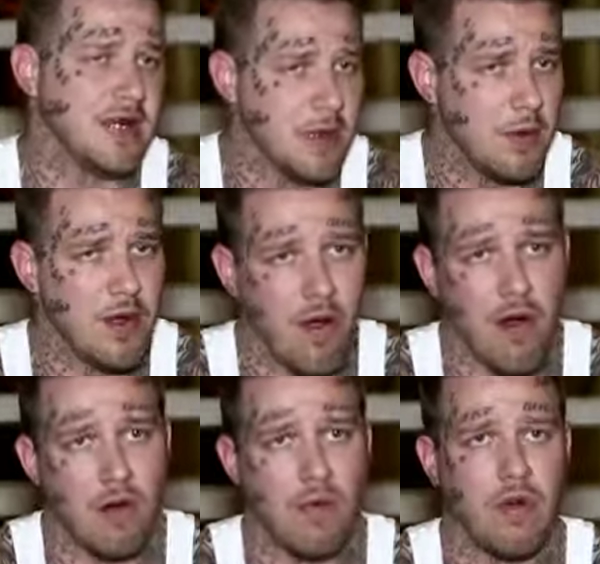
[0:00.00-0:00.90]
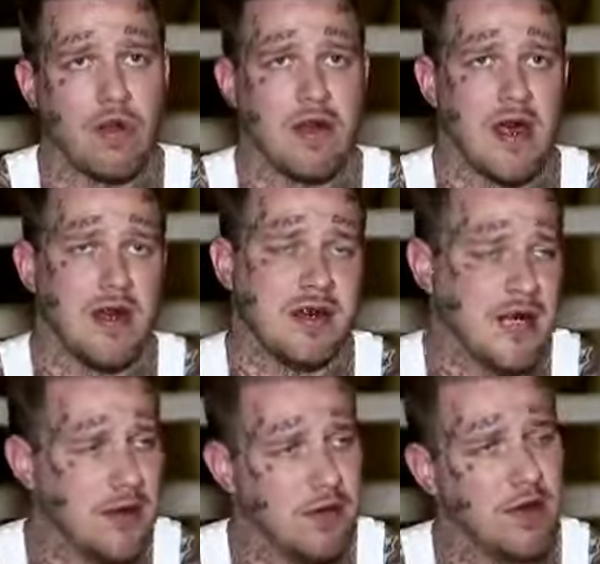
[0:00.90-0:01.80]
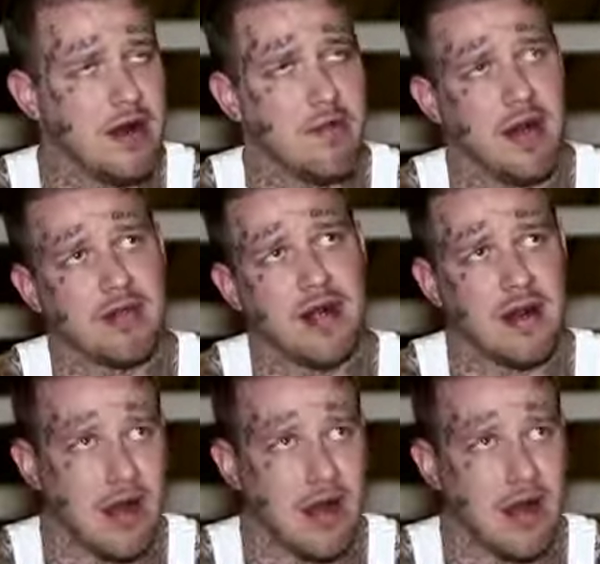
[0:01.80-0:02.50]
see where your heart was, to see if you really about that